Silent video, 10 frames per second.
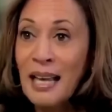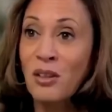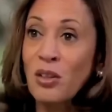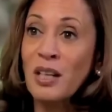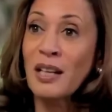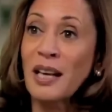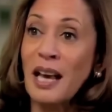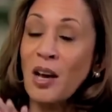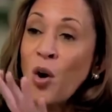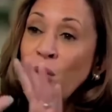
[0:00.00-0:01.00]
and looking
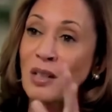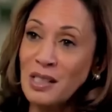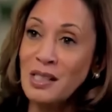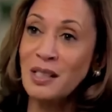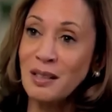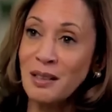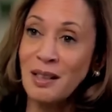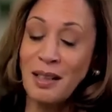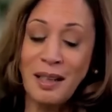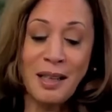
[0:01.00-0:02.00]
holistically